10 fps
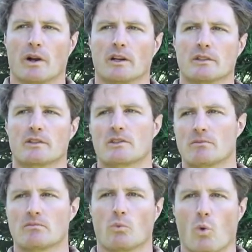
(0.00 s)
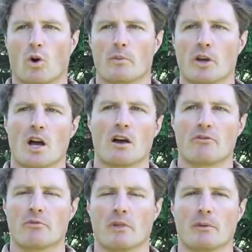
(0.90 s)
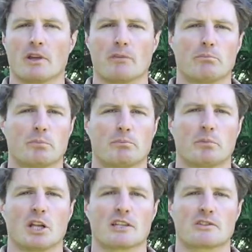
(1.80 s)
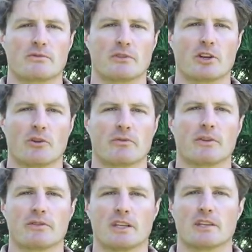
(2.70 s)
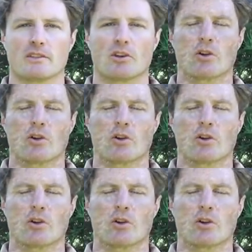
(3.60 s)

it's warm enough, maybe plus 50s and